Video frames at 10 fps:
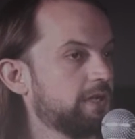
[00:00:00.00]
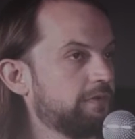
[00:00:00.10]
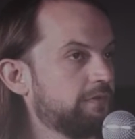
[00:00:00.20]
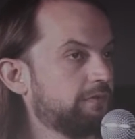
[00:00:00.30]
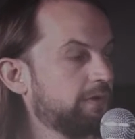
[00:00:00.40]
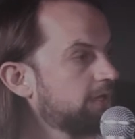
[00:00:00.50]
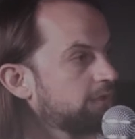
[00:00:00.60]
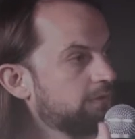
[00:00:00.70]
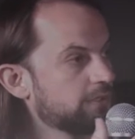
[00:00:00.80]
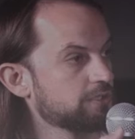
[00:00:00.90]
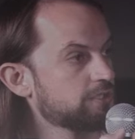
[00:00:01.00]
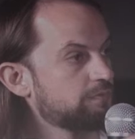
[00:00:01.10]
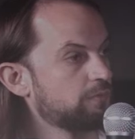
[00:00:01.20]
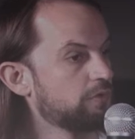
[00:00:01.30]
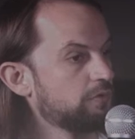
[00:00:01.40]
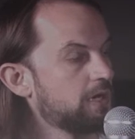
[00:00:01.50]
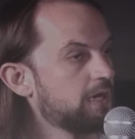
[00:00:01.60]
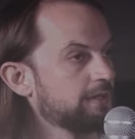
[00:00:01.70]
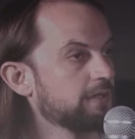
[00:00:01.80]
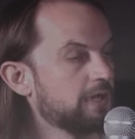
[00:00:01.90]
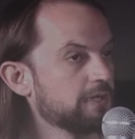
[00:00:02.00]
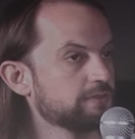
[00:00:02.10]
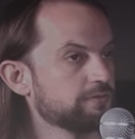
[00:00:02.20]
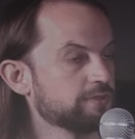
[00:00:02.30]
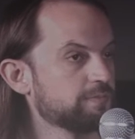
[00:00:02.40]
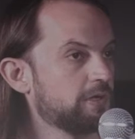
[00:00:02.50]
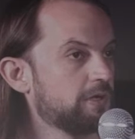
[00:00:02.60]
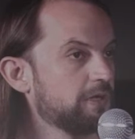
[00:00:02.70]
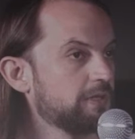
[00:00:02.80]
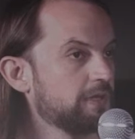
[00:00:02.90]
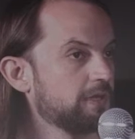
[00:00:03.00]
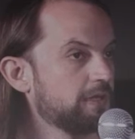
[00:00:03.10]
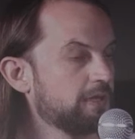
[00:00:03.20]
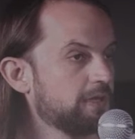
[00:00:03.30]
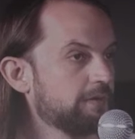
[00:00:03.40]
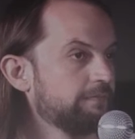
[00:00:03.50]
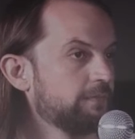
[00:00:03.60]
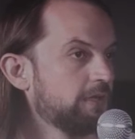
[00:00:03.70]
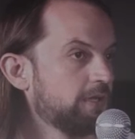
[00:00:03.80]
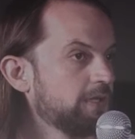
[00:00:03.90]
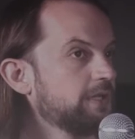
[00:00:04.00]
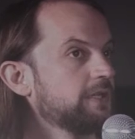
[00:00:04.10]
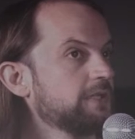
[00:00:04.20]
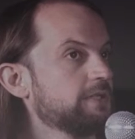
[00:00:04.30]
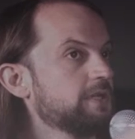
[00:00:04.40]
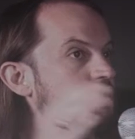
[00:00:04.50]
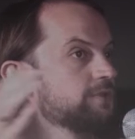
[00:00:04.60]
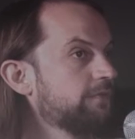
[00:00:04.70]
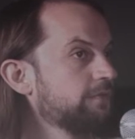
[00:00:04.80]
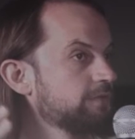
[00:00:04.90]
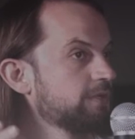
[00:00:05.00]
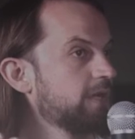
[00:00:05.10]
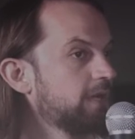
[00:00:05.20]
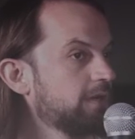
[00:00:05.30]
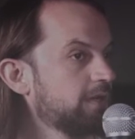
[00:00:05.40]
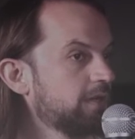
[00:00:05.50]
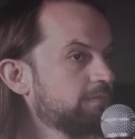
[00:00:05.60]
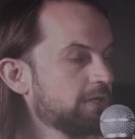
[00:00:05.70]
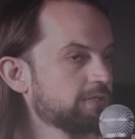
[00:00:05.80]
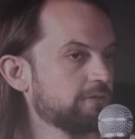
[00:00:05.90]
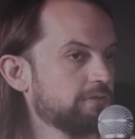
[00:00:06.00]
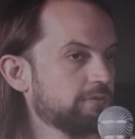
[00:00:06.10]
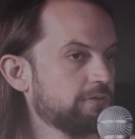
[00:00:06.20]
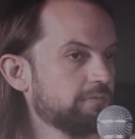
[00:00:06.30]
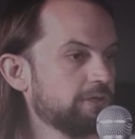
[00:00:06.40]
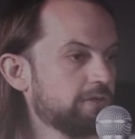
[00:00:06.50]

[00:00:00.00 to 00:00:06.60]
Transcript: Even if we had quite a small hard light source behind that, it softens it out and makes it look a little bit